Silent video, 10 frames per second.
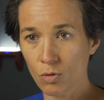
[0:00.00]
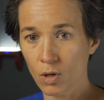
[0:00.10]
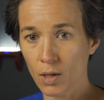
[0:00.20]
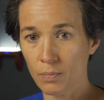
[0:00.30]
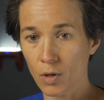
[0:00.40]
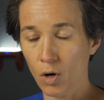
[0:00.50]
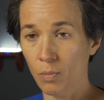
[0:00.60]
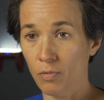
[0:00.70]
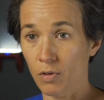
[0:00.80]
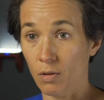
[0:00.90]
to
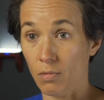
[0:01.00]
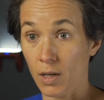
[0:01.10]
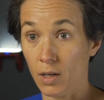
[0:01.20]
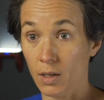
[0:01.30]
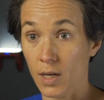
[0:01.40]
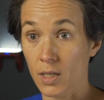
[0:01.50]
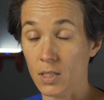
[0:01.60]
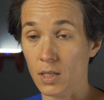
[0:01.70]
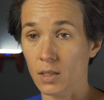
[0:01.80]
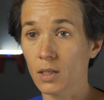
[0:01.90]
hopefully
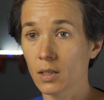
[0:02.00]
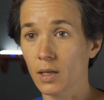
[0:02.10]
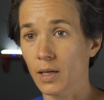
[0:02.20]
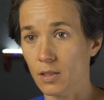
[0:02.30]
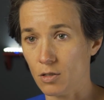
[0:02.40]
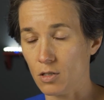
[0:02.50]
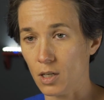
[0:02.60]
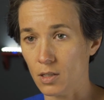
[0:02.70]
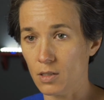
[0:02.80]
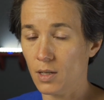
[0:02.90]
recognize and kill cancer
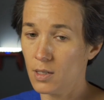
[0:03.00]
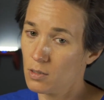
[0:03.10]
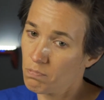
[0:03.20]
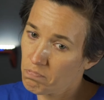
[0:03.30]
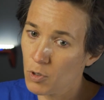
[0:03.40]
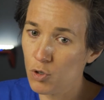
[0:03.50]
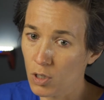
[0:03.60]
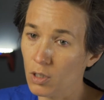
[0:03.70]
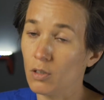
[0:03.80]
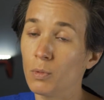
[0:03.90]
cells. And that's
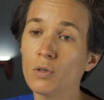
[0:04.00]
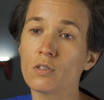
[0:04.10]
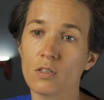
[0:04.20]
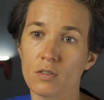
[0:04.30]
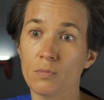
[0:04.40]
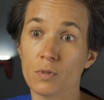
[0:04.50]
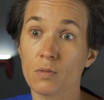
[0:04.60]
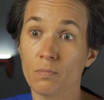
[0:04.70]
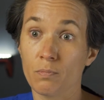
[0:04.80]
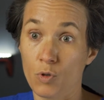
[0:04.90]
usually your immune
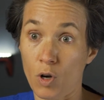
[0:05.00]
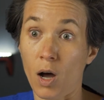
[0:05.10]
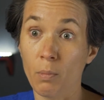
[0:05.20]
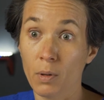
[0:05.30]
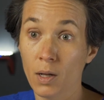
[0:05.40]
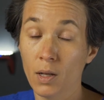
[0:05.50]
system's job.